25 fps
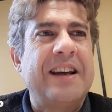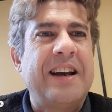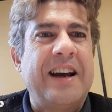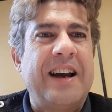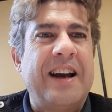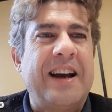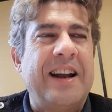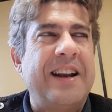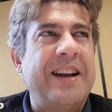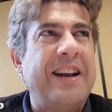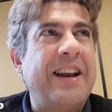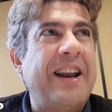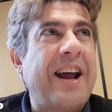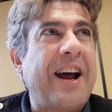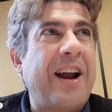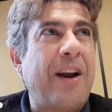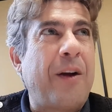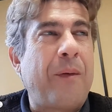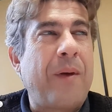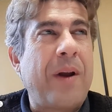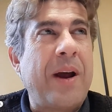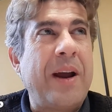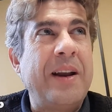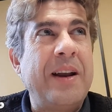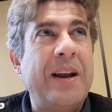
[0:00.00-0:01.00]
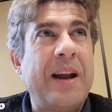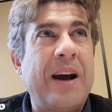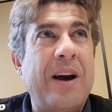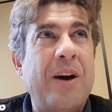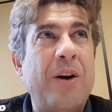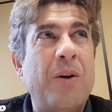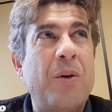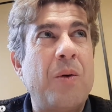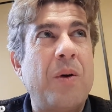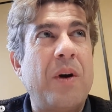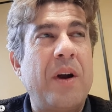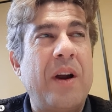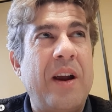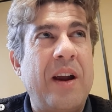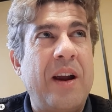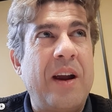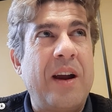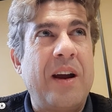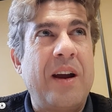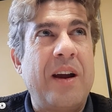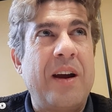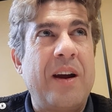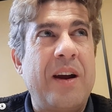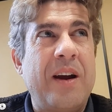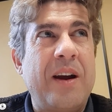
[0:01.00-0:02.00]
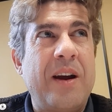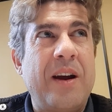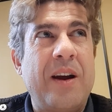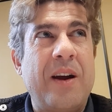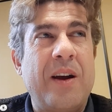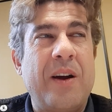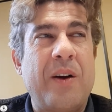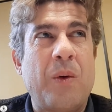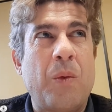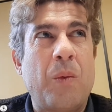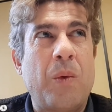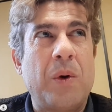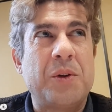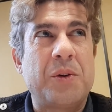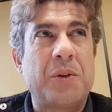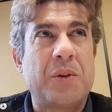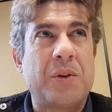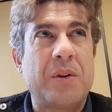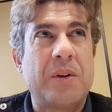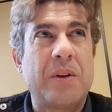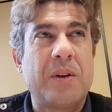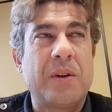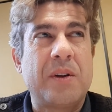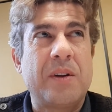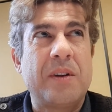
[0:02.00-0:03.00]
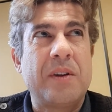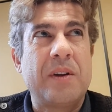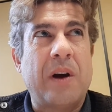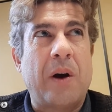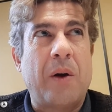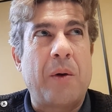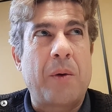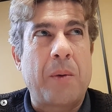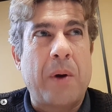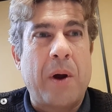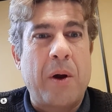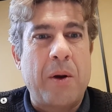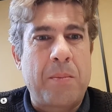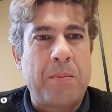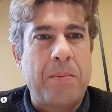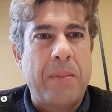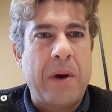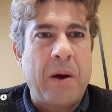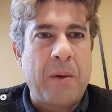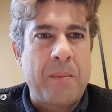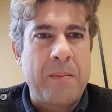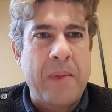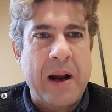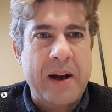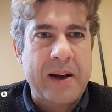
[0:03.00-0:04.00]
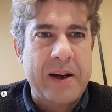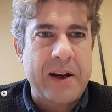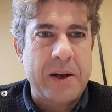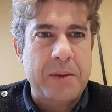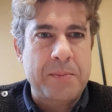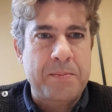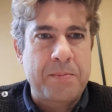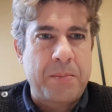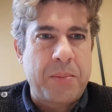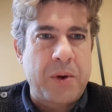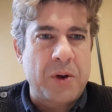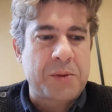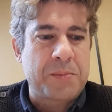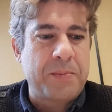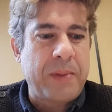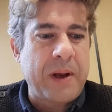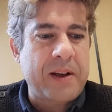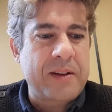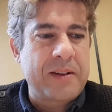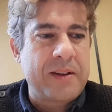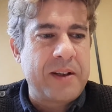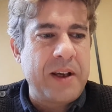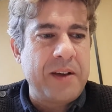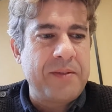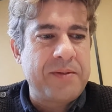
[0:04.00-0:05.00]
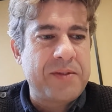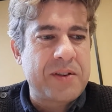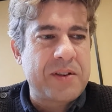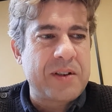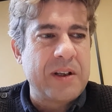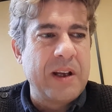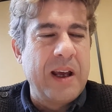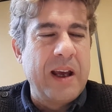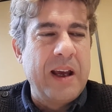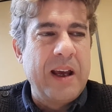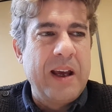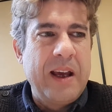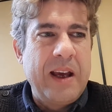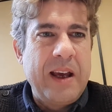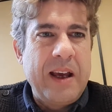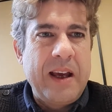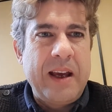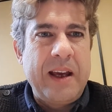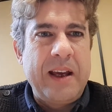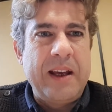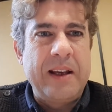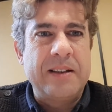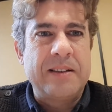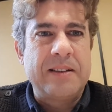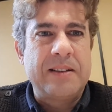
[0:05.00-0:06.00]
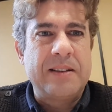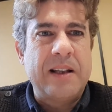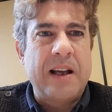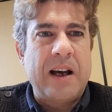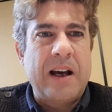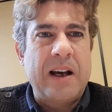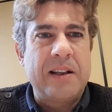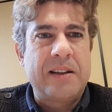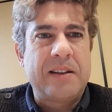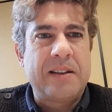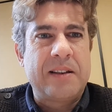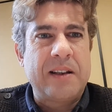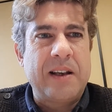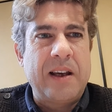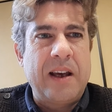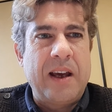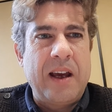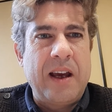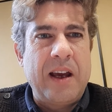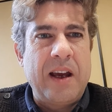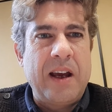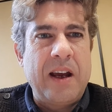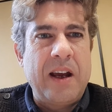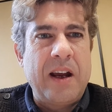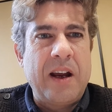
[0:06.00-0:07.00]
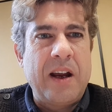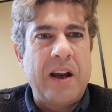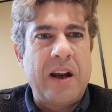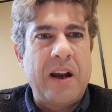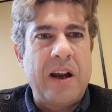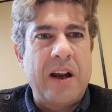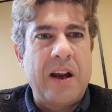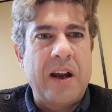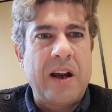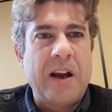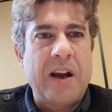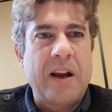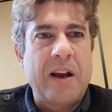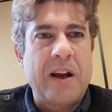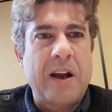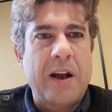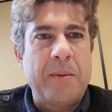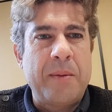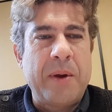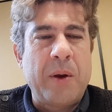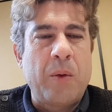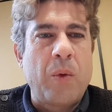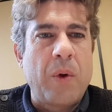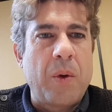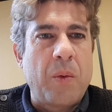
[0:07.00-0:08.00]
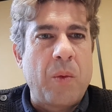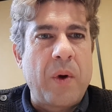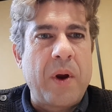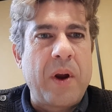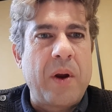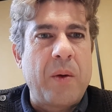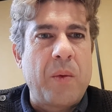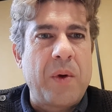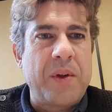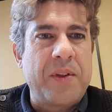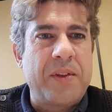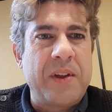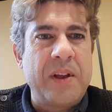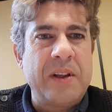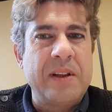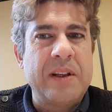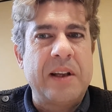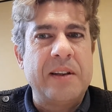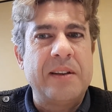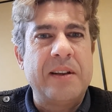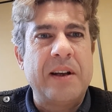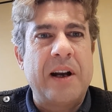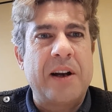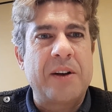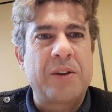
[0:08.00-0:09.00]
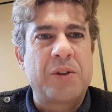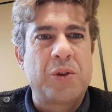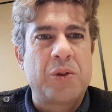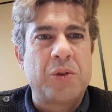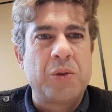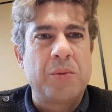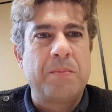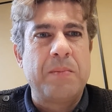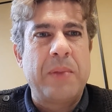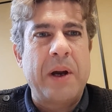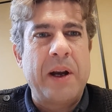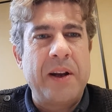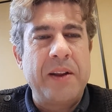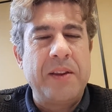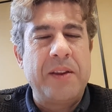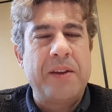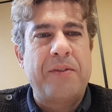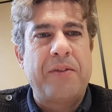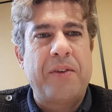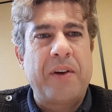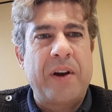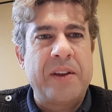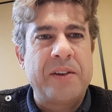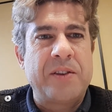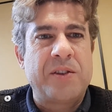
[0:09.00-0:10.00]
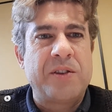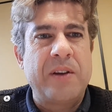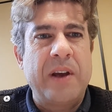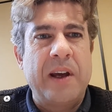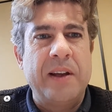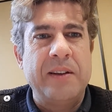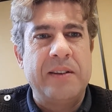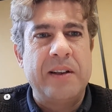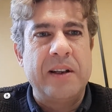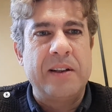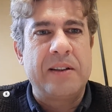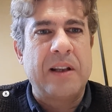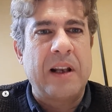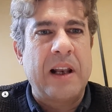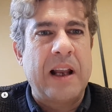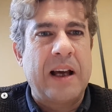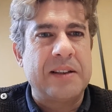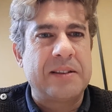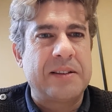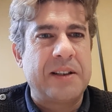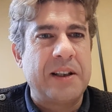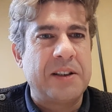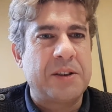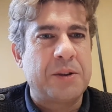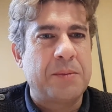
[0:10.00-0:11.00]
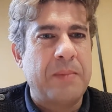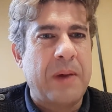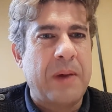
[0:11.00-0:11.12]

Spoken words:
And right now, what our market perspectives is that, I mean, we think that there are two very differentiated lattice